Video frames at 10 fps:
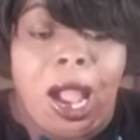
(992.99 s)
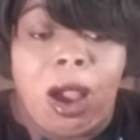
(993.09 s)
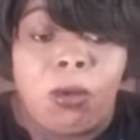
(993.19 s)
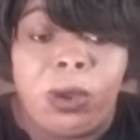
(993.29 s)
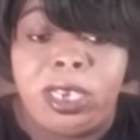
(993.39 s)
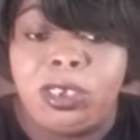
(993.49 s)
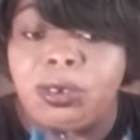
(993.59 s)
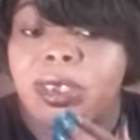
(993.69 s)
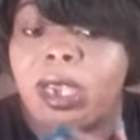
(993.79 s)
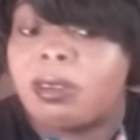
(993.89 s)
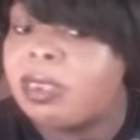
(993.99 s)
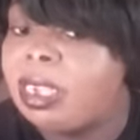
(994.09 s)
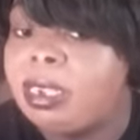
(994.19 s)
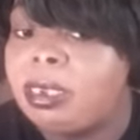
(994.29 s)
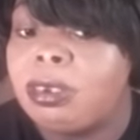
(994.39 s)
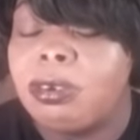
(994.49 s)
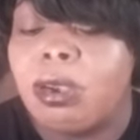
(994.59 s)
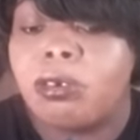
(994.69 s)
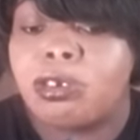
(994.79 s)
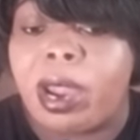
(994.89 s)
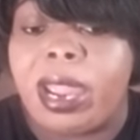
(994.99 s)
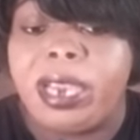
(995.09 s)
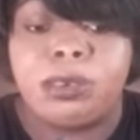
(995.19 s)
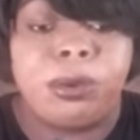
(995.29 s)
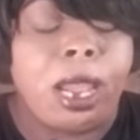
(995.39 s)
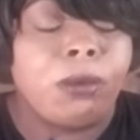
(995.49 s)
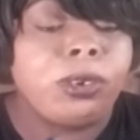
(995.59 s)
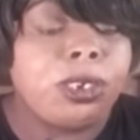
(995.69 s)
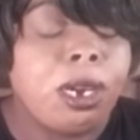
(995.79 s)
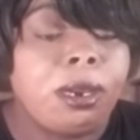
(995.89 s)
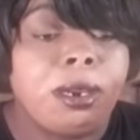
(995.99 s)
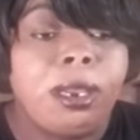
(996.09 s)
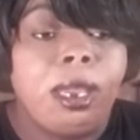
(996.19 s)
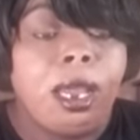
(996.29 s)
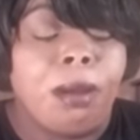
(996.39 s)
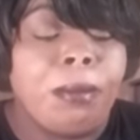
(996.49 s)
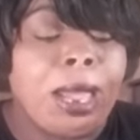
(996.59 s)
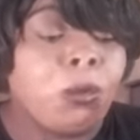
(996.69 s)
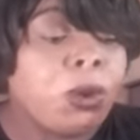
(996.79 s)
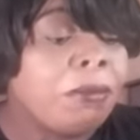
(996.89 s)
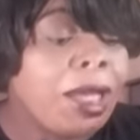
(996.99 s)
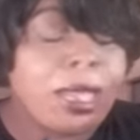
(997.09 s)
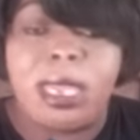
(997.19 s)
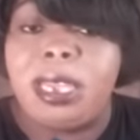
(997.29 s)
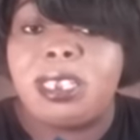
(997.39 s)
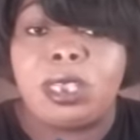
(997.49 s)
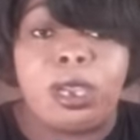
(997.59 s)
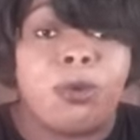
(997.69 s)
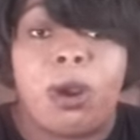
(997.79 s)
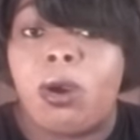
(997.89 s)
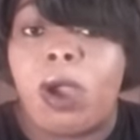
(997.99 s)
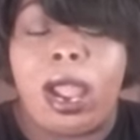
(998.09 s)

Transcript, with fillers: I always used to talk that, you know, trash when I was younger about when my kids get grown,